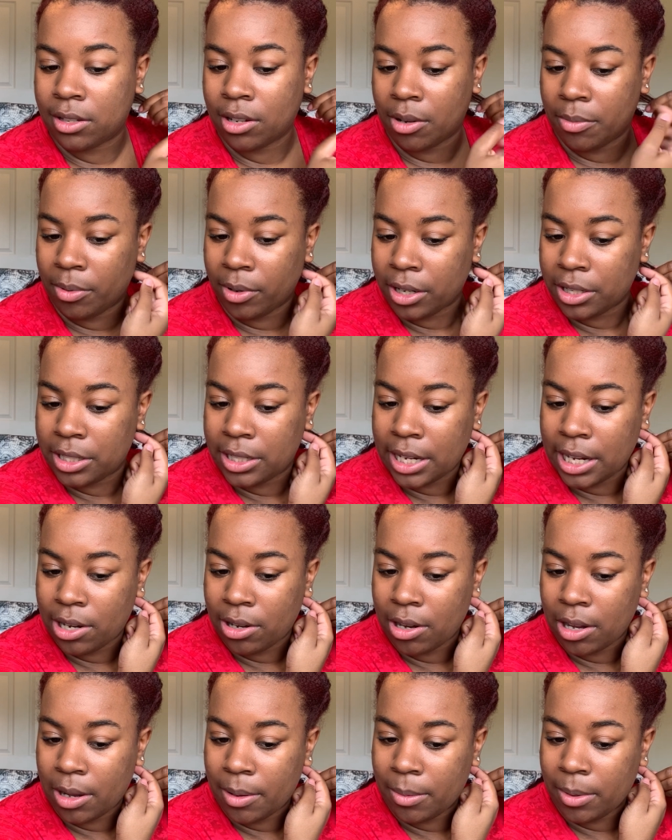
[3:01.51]
it's all brushed
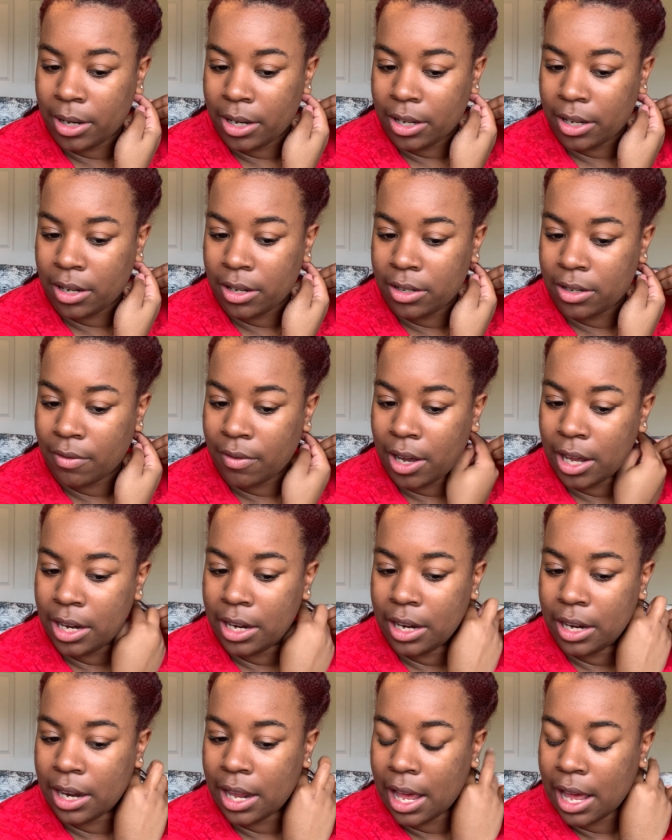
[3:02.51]
out, I'm gonna divide
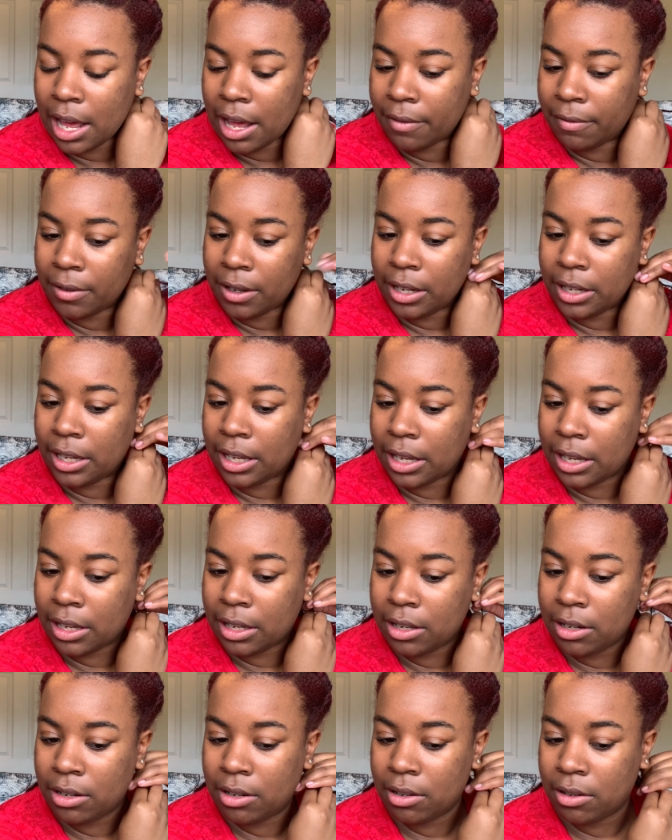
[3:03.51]
it in half
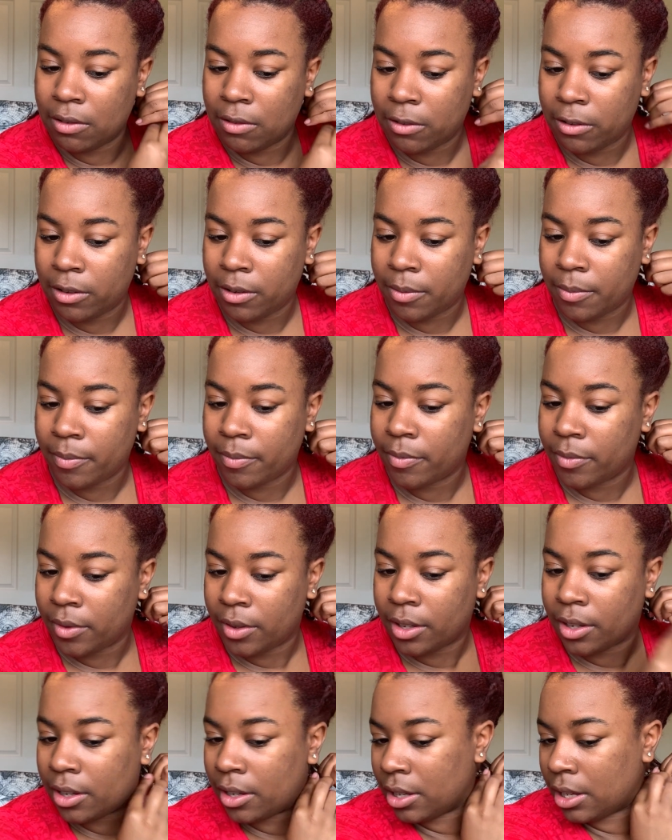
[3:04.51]
again,
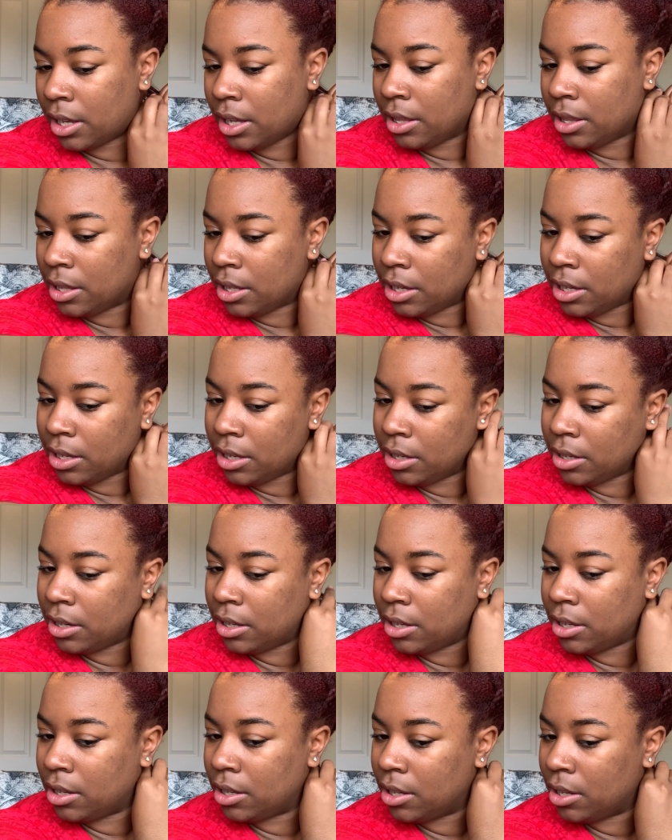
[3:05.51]
and
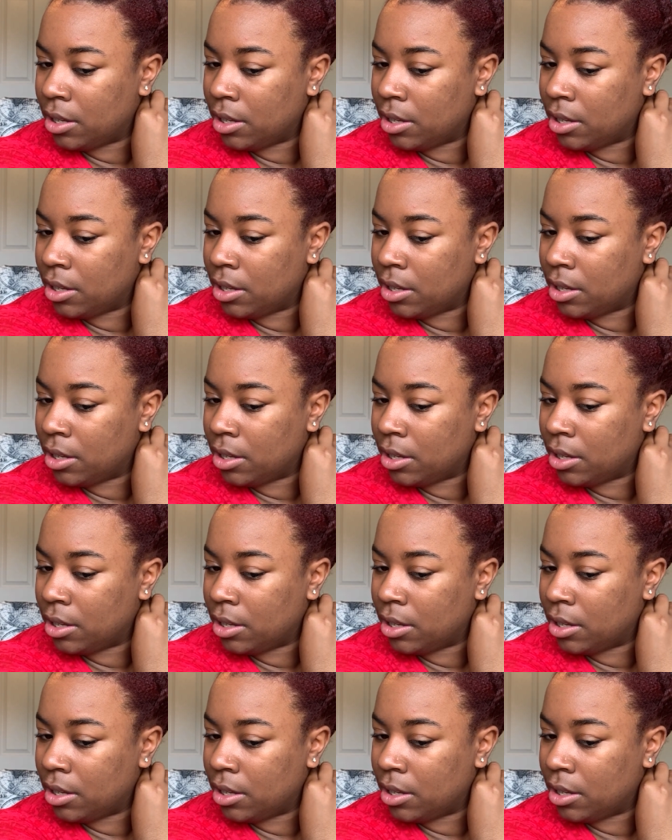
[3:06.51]
then